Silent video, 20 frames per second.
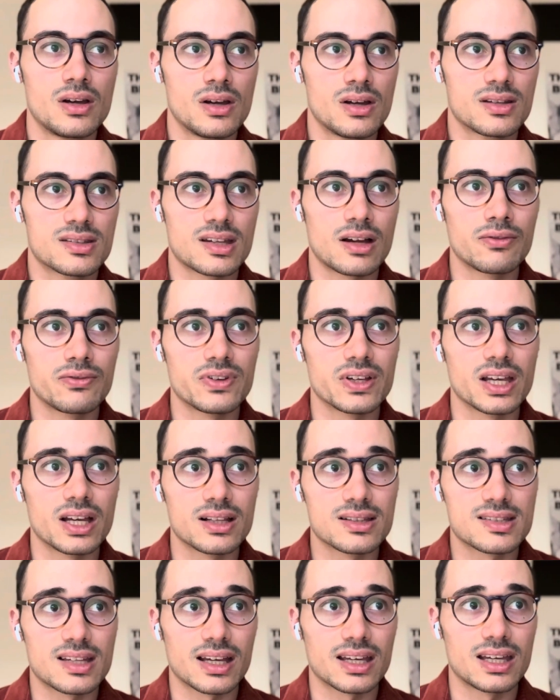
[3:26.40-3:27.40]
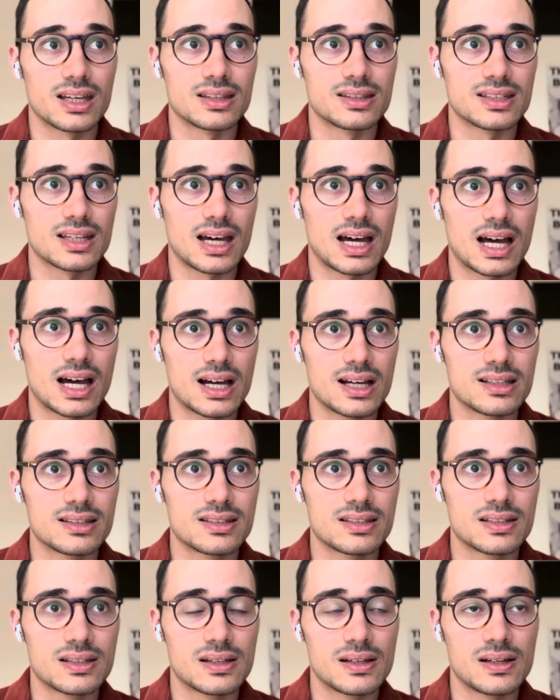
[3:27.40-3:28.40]
Something else I can add
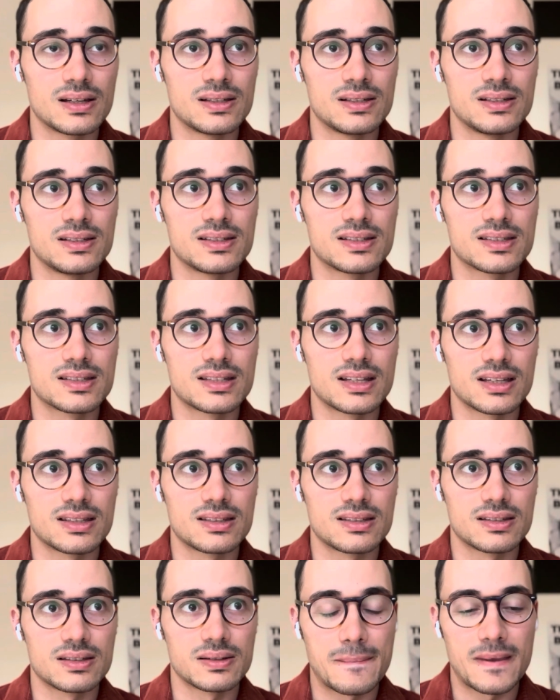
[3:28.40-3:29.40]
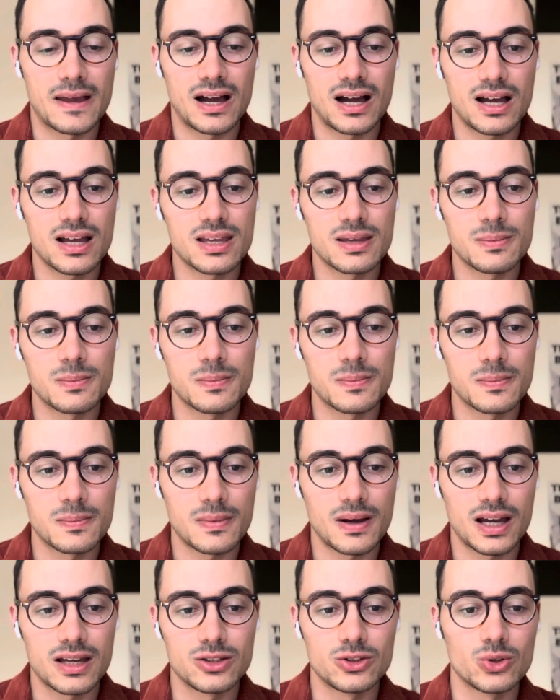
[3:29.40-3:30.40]
is that I
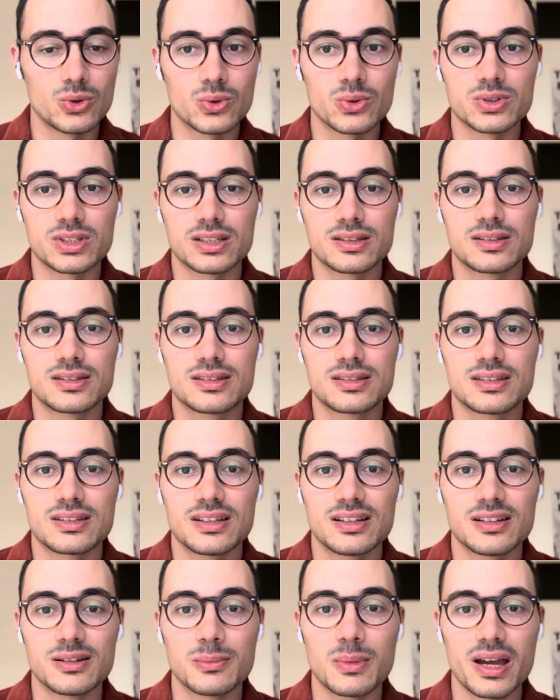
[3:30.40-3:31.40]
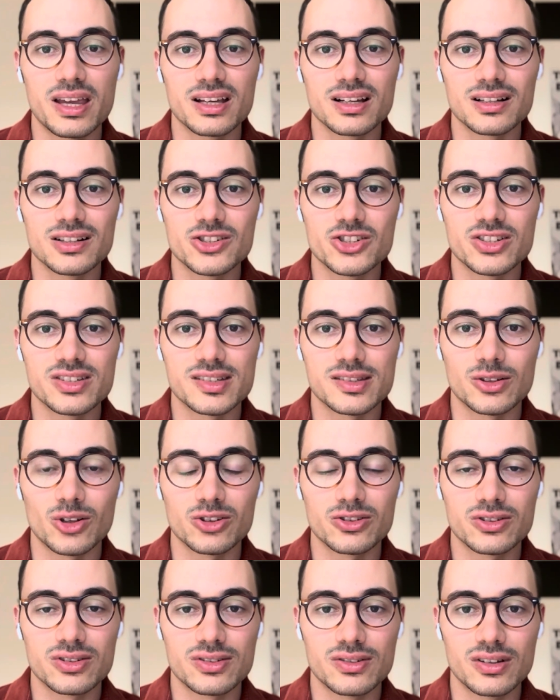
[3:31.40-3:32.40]
know that my English is
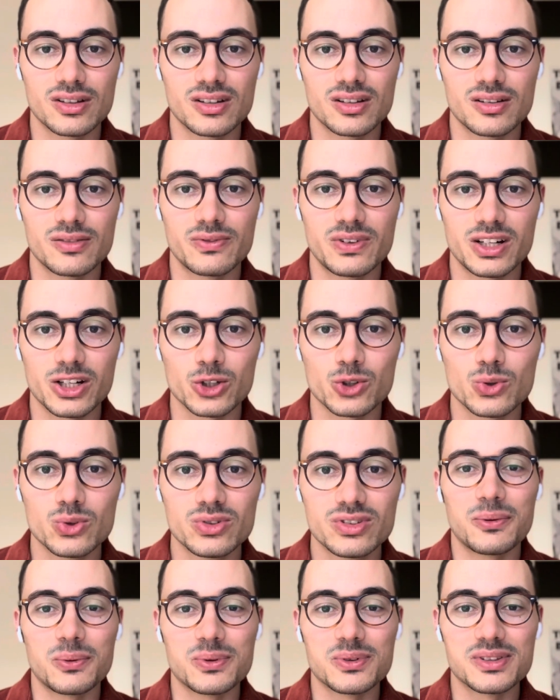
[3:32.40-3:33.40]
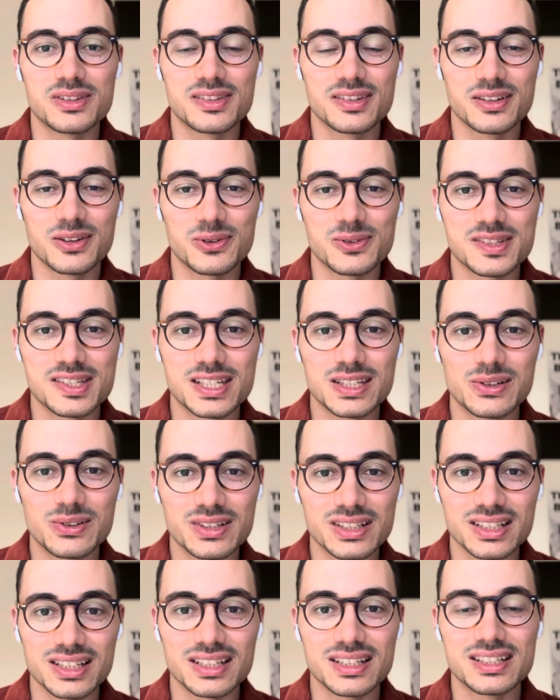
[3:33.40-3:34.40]
not very good,
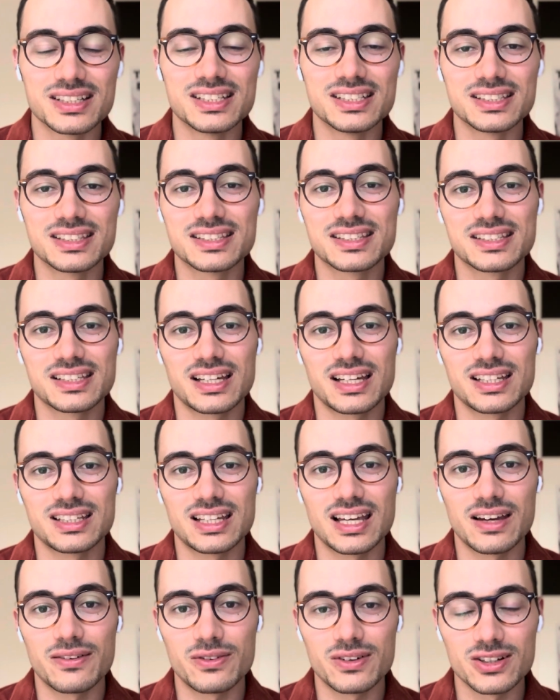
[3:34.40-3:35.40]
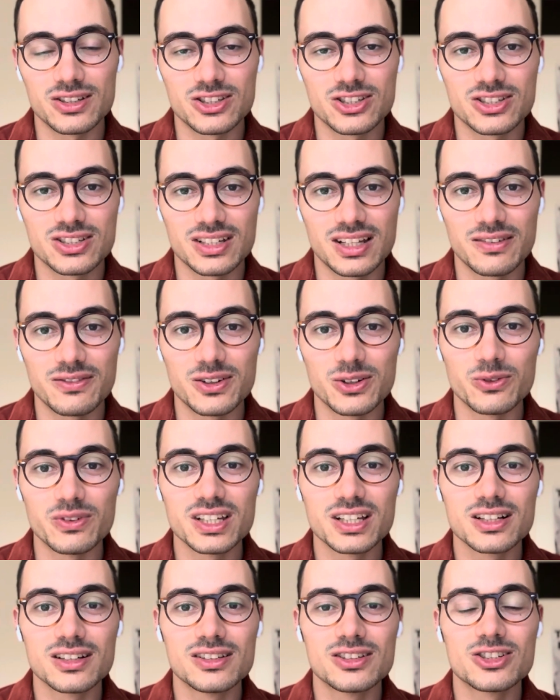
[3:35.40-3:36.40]
considering it's an average level of
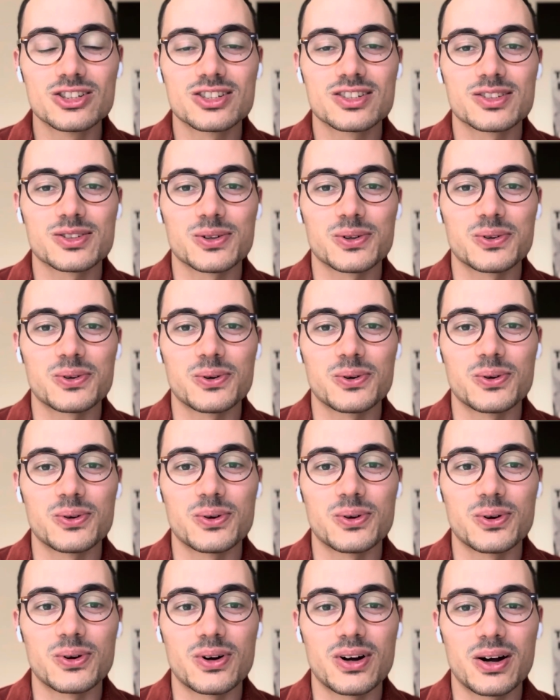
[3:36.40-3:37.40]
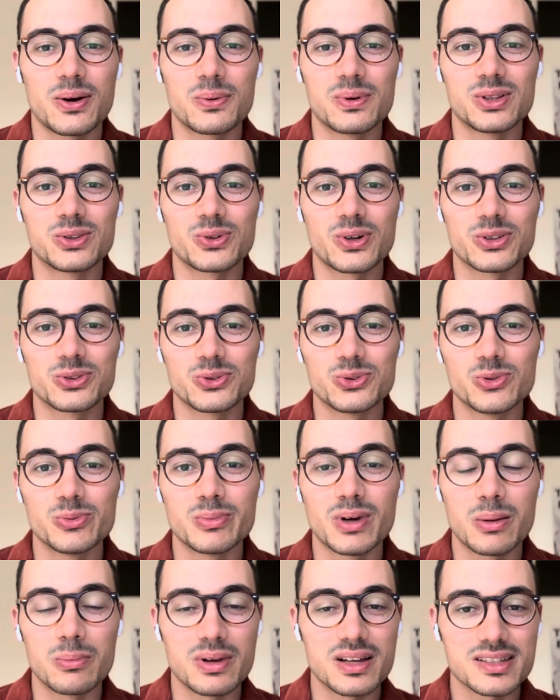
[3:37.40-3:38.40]
English, so I will try to do
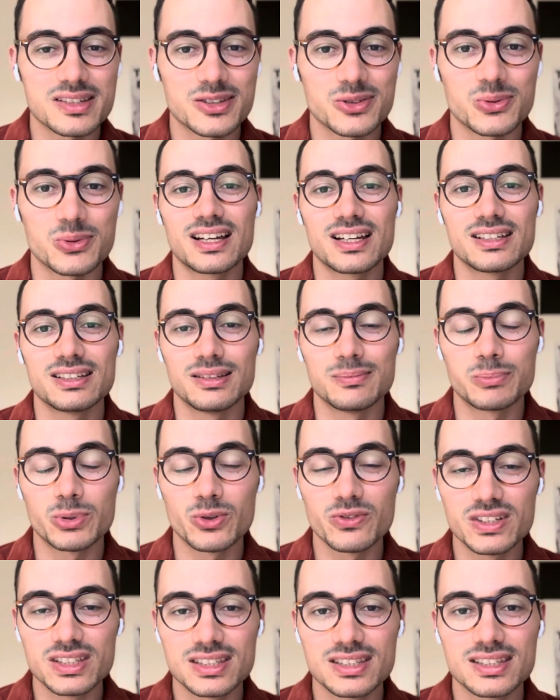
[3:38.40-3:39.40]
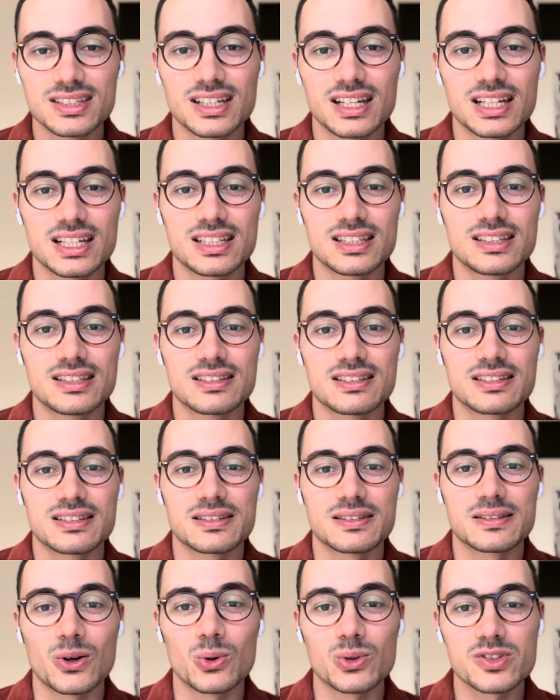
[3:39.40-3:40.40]
my best to improve it.
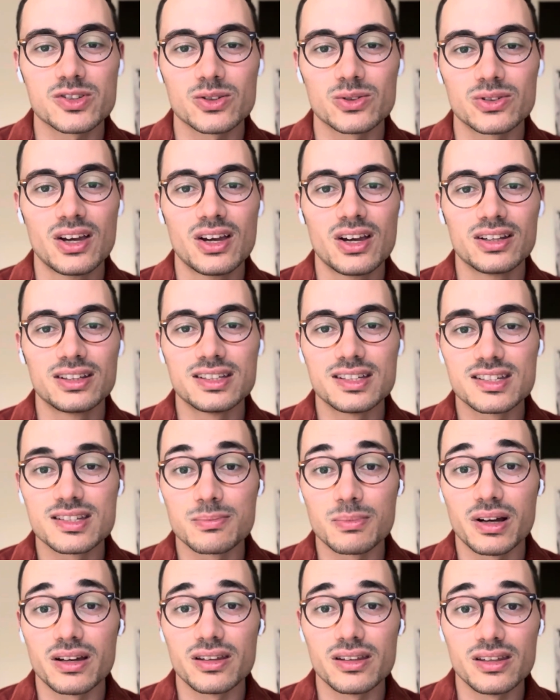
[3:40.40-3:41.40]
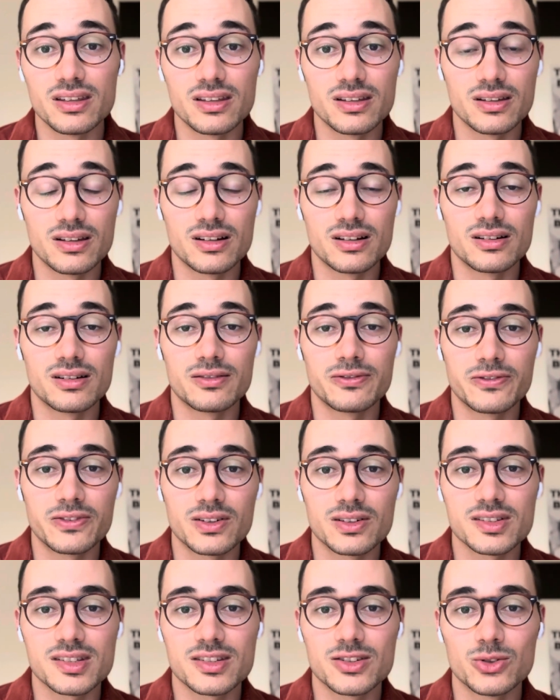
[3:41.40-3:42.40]
And also, this is my
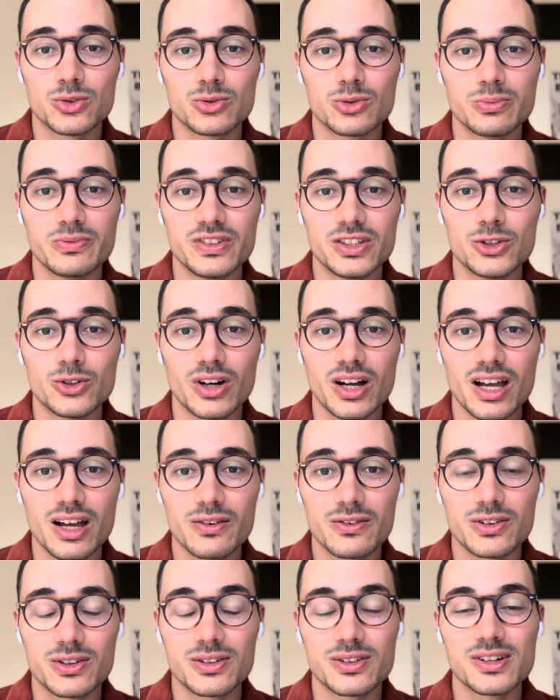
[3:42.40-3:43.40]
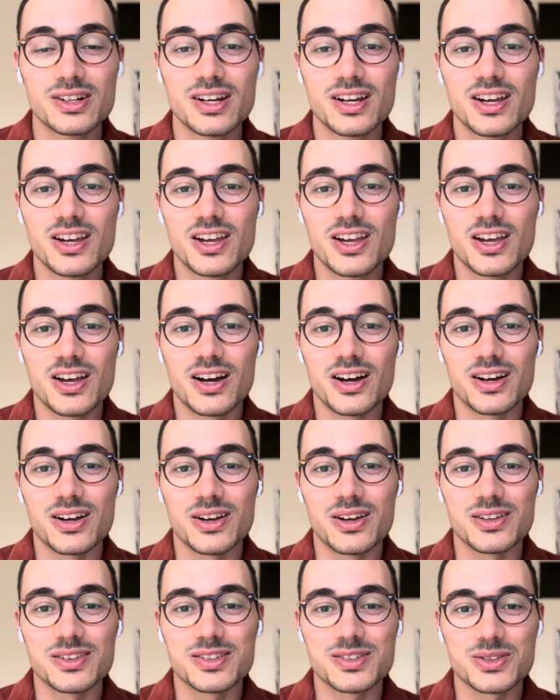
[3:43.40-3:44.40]
first YouTube video ever,
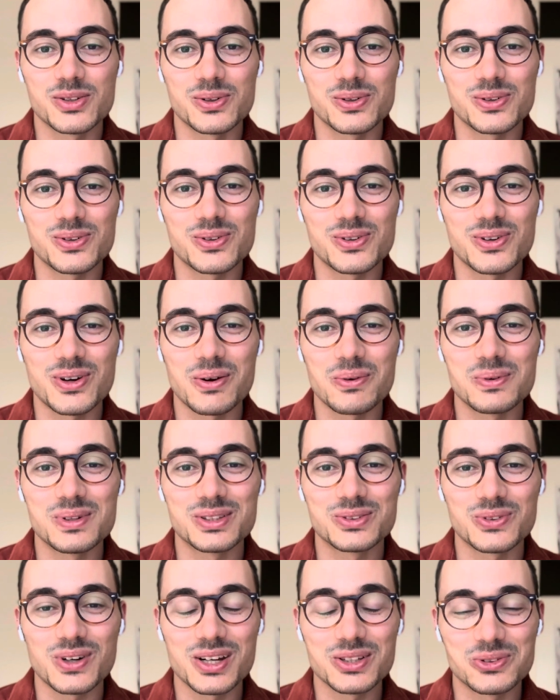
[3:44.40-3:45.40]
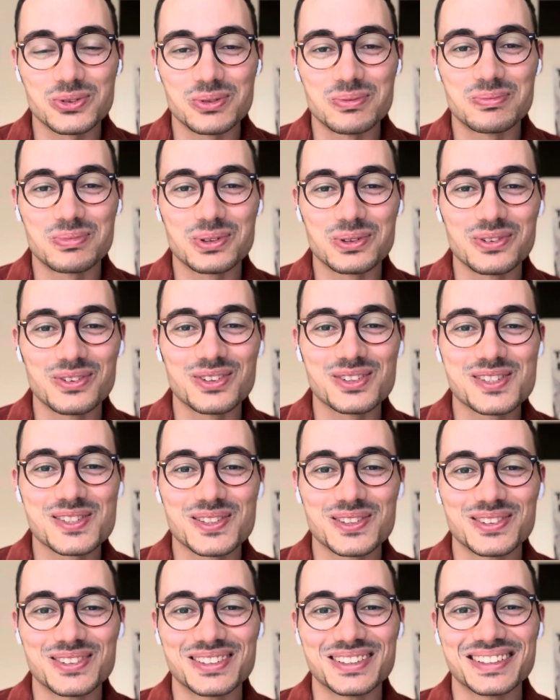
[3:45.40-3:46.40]
so I will try to improve also
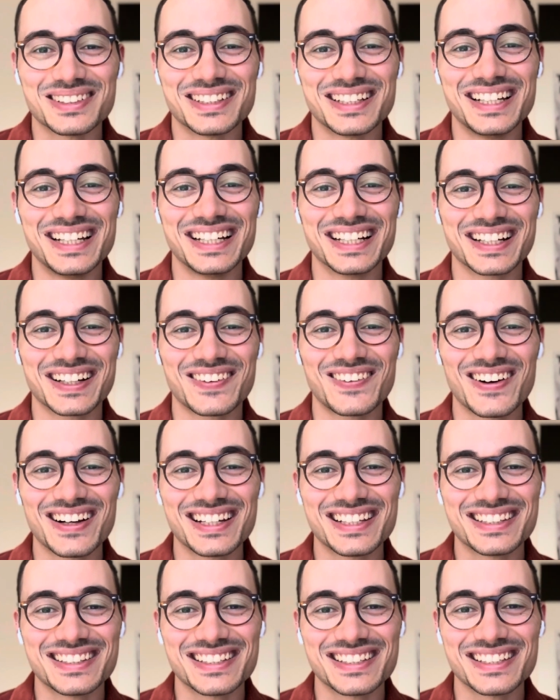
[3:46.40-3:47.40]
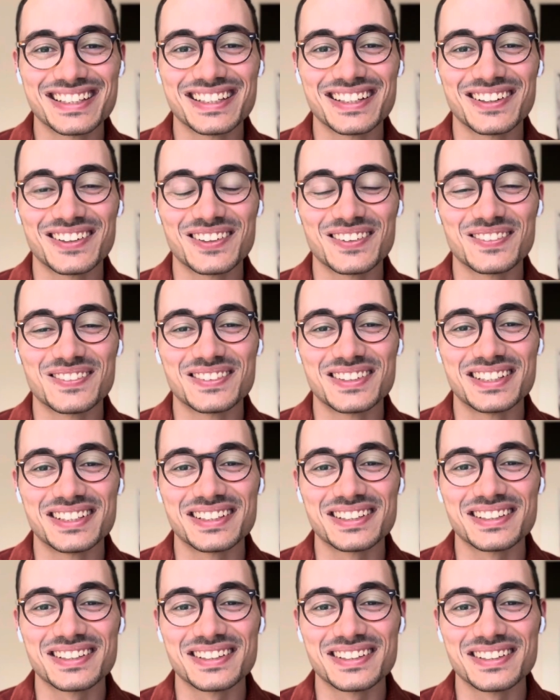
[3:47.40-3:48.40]
the quality of
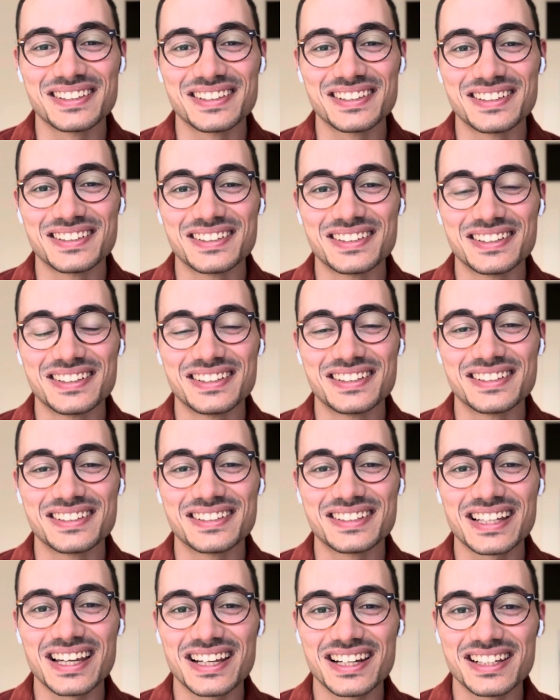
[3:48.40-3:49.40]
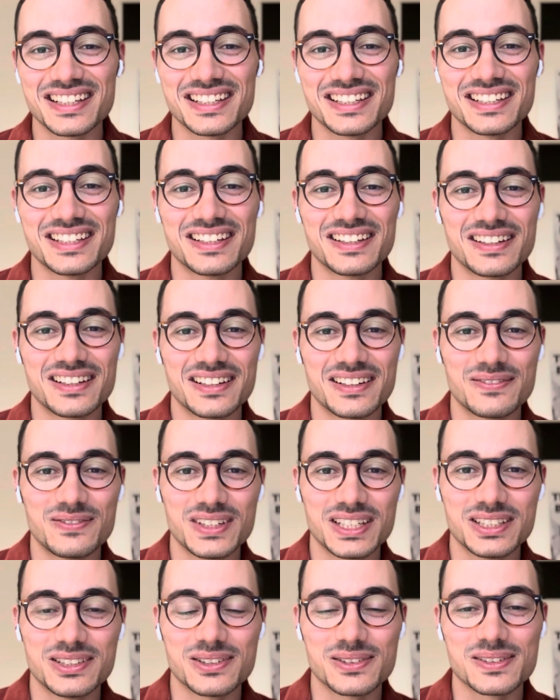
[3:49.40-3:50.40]
the daily
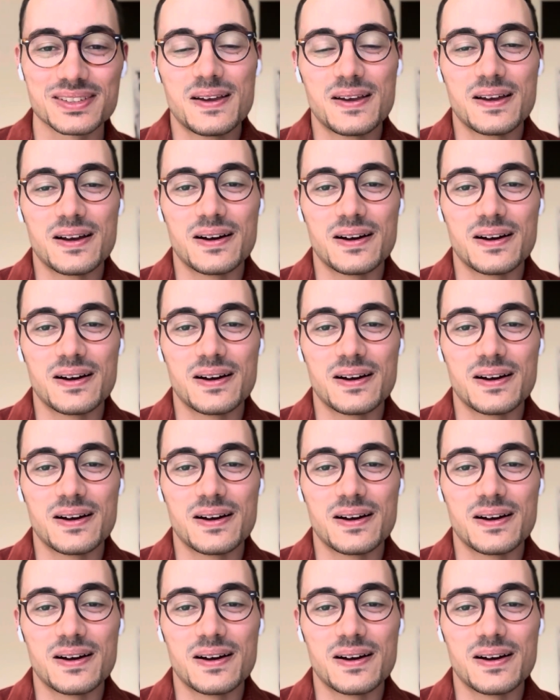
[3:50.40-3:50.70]
videos.